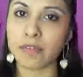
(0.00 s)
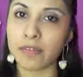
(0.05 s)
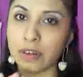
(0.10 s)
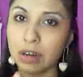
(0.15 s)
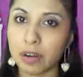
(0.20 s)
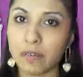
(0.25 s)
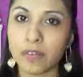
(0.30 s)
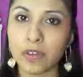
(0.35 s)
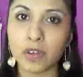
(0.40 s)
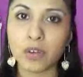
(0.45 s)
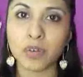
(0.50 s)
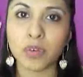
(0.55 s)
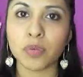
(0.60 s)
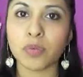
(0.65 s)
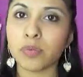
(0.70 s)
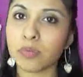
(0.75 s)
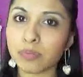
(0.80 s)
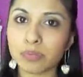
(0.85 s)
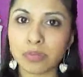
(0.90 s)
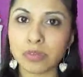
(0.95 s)
whatever
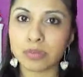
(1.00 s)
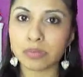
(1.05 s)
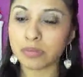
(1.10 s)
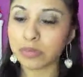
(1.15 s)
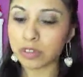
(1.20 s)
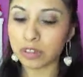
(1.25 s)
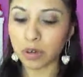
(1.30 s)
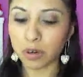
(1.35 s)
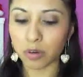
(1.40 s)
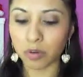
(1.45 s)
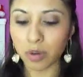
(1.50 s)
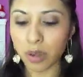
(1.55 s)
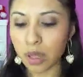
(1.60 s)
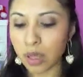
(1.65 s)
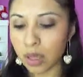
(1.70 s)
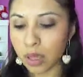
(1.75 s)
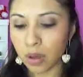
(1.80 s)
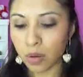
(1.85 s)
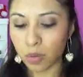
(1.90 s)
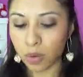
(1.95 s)
you you know,
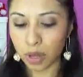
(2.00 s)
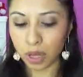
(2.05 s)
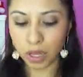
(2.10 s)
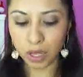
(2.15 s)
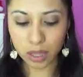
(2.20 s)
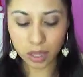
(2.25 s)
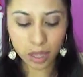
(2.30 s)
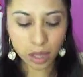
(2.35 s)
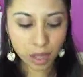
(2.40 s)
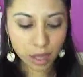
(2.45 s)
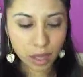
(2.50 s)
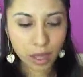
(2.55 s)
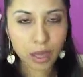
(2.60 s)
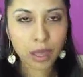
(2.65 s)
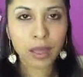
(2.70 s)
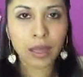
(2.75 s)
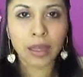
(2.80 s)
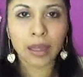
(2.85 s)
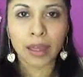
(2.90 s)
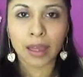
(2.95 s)
want.
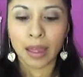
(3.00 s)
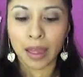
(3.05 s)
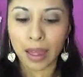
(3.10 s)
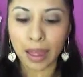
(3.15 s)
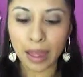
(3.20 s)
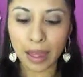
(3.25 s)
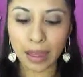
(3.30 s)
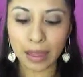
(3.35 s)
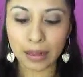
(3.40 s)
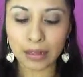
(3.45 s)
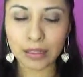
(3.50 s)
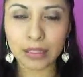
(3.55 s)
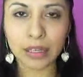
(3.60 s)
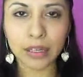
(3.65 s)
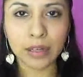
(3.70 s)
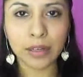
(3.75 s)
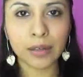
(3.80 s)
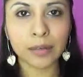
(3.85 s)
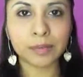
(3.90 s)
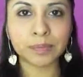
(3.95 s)
And
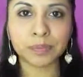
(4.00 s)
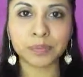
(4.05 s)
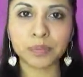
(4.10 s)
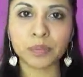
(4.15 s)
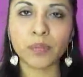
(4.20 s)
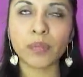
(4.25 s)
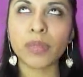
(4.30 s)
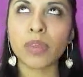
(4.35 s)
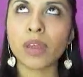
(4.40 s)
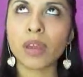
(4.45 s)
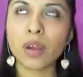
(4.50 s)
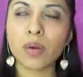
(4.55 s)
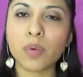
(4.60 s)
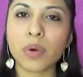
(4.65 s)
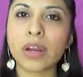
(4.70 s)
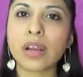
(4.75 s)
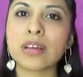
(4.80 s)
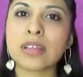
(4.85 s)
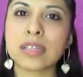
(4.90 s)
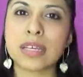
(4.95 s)

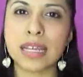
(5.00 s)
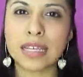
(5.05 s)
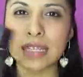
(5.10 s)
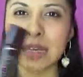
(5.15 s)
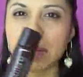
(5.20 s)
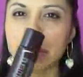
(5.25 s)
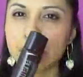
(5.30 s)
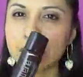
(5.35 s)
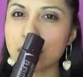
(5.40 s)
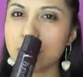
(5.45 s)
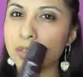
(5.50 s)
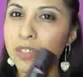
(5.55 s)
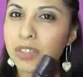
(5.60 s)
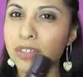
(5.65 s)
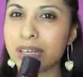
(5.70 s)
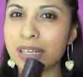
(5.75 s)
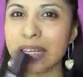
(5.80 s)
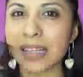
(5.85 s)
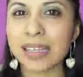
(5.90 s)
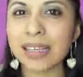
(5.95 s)
what else can I say about this
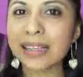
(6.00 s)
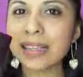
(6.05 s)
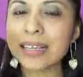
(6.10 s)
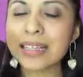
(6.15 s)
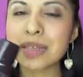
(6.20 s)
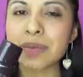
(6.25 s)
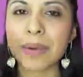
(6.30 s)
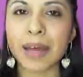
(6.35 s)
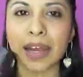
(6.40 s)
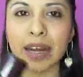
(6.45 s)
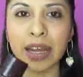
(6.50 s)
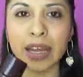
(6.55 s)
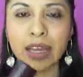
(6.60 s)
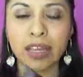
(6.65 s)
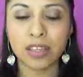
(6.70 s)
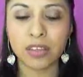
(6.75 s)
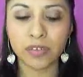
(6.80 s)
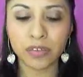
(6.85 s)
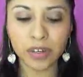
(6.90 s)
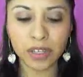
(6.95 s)
moisturizer? I think that's about it.
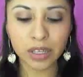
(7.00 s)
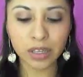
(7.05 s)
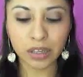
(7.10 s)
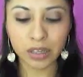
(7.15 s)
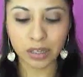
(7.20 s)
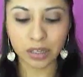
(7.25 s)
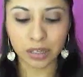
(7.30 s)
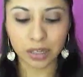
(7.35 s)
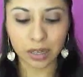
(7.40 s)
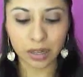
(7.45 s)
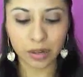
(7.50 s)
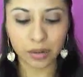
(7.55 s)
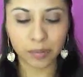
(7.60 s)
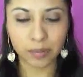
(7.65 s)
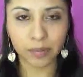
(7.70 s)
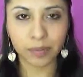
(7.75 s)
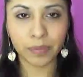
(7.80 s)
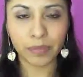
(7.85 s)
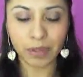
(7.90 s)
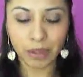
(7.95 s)
It's really good.
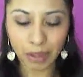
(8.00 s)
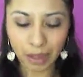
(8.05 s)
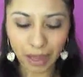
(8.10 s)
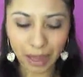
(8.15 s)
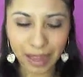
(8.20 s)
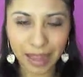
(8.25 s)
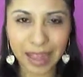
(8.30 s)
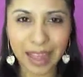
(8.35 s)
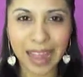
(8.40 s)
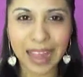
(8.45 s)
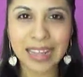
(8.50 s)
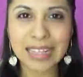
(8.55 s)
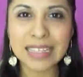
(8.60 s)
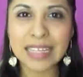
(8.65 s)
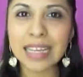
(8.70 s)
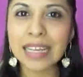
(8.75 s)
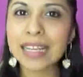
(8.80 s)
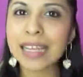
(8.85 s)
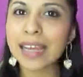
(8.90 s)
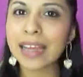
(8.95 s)
I did
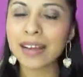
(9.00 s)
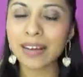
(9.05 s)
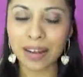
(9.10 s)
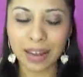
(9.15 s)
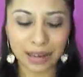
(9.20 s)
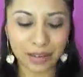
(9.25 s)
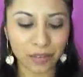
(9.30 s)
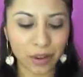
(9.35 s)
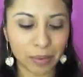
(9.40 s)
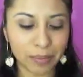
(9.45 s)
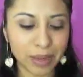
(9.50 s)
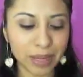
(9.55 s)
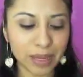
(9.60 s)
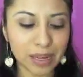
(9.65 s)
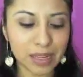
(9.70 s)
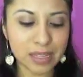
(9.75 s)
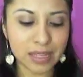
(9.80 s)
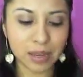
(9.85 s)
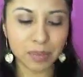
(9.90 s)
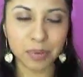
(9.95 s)
get kind of, I'm not
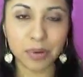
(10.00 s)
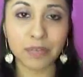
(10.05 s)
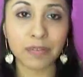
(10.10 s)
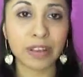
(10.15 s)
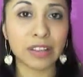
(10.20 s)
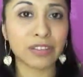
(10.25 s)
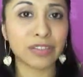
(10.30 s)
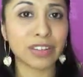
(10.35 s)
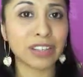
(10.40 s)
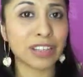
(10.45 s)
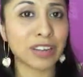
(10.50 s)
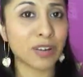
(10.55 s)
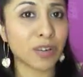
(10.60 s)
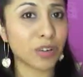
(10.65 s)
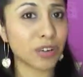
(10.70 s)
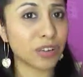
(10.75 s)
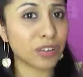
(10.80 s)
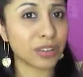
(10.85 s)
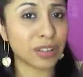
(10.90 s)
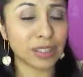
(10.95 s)
going to say it prevents really
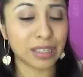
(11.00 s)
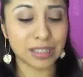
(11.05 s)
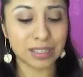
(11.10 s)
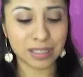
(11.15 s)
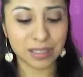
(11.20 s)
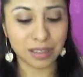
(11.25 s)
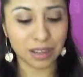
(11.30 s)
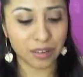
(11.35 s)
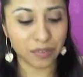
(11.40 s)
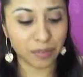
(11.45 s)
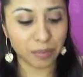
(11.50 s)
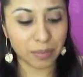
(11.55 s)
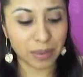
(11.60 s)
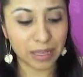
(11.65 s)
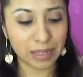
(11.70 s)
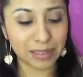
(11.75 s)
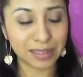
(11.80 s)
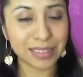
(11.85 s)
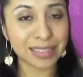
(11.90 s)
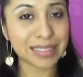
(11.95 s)
oily stuff. I
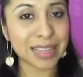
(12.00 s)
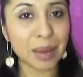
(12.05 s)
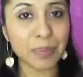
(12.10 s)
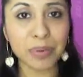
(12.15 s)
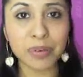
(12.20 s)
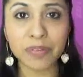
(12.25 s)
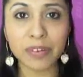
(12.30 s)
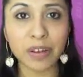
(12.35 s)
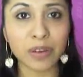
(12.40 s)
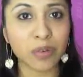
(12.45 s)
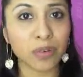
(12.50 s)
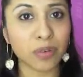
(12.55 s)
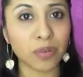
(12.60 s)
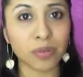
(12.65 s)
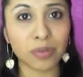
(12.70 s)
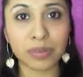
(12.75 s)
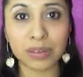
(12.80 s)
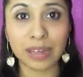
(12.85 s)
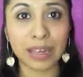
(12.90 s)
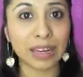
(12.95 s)
mean, it does not prevent
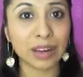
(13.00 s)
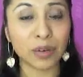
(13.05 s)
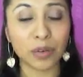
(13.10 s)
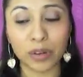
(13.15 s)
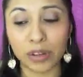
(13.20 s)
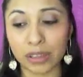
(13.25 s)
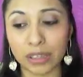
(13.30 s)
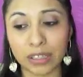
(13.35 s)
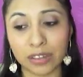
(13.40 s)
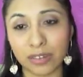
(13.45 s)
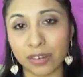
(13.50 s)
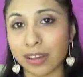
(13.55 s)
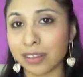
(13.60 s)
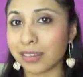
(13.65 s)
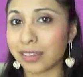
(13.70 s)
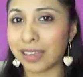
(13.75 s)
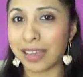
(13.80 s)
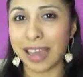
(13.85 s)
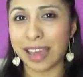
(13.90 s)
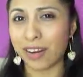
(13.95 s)
getting oily throughout
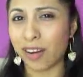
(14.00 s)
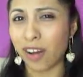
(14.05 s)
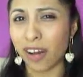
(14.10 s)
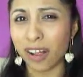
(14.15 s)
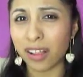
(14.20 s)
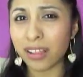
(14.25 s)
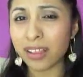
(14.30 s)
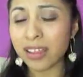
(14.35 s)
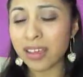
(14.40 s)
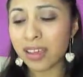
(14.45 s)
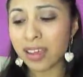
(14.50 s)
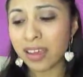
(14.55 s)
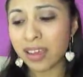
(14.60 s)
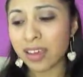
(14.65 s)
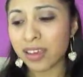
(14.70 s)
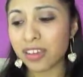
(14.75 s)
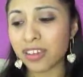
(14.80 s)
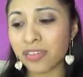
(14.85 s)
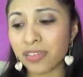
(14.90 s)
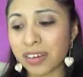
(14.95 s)
the day at all.
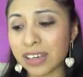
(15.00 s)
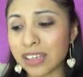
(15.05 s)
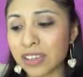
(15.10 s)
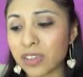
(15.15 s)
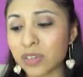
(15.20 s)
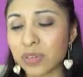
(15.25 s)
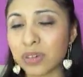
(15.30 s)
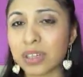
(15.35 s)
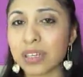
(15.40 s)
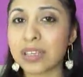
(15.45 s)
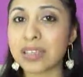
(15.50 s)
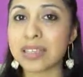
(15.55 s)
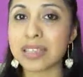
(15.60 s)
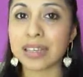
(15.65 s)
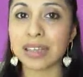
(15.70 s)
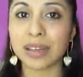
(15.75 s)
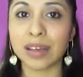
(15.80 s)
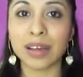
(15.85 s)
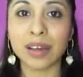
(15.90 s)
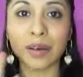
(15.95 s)
You really do need
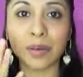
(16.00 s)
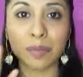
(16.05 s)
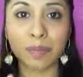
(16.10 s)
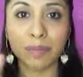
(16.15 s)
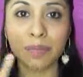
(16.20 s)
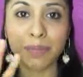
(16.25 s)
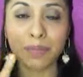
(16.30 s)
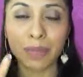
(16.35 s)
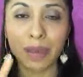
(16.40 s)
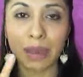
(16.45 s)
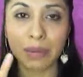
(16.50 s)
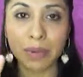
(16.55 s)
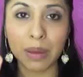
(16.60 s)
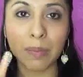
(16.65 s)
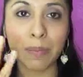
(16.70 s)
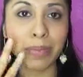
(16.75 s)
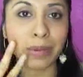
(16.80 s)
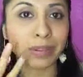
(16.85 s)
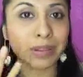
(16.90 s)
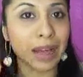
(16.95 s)
to maybe
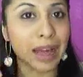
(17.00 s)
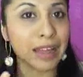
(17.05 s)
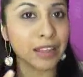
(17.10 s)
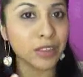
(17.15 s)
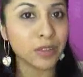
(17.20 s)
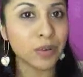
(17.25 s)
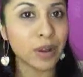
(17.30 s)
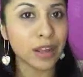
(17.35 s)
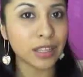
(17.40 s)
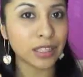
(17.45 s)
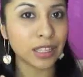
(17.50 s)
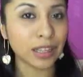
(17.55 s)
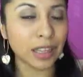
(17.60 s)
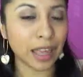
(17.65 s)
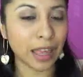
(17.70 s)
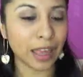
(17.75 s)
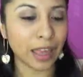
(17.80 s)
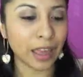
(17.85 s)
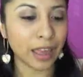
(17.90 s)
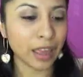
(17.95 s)
blot throughout the
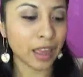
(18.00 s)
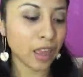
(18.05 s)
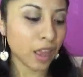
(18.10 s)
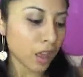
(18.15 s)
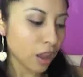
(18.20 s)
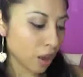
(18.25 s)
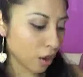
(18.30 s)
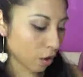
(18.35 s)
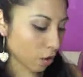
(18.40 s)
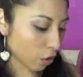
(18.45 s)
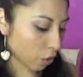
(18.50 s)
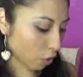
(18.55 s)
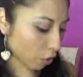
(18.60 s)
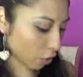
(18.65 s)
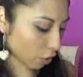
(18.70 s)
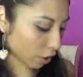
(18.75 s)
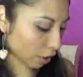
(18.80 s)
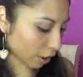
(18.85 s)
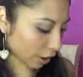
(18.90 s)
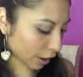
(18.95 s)
day.
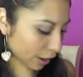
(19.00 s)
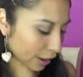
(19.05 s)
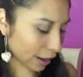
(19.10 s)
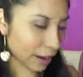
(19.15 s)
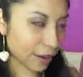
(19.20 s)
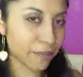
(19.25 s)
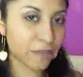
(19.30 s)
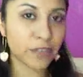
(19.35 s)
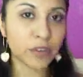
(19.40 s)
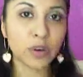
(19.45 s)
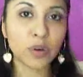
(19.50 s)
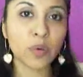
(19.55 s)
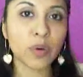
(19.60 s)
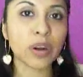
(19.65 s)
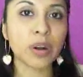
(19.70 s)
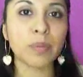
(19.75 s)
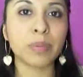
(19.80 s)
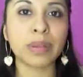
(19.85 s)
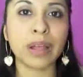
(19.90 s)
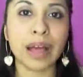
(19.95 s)
Or if you don't
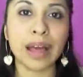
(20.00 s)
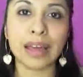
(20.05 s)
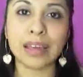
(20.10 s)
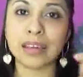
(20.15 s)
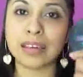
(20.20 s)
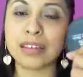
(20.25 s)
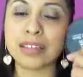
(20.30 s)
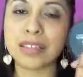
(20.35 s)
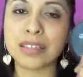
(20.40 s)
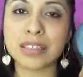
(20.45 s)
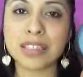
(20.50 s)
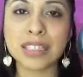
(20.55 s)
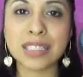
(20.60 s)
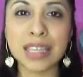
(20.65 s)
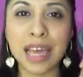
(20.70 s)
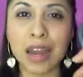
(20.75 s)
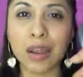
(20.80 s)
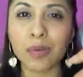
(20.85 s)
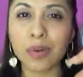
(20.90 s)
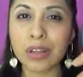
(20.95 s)
want to blot, you
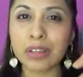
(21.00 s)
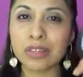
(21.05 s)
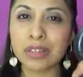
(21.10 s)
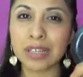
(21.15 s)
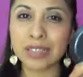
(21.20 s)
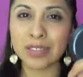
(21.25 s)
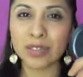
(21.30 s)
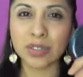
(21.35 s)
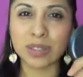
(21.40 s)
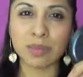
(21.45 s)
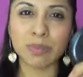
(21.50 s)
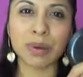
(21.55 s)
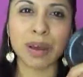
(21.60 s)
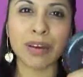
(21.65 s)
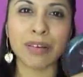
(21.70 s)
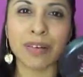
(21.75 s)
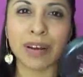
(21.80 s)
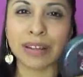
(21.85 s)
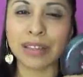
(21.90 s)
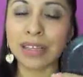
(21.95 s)
set it with a translucent
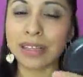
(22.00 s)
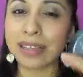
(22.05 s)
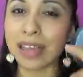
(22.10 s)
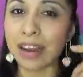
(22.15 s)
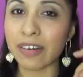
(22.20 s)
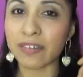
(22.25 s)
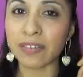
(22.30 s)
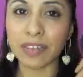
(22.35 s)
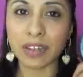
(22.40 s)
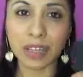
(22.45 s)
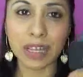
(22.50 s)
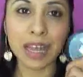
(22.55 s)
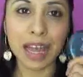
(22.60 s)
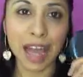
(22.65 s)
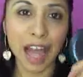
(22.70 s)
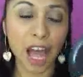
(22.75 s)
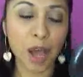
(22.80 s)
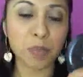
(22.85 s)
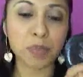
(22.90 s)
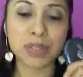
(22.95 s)
powder. I think that really
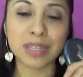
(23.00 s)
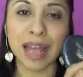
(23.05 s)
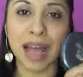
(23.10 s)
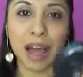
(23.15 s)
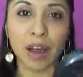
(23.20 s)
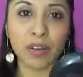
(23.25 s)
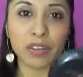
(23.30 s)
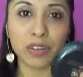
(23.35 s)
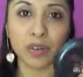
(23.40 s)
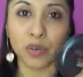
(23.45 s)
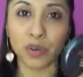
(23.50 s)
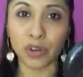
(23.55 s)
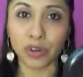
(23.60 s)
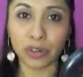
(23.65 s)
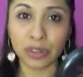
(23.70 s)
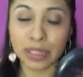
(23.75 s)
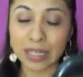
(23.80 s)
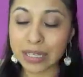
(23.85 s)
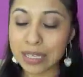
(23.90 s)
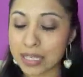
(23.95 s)
helps out the
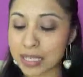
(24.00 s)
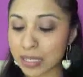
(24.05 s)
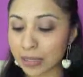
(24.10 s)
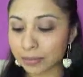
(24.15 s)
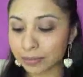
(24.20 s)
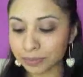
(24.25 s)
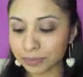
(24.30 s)
oiliness.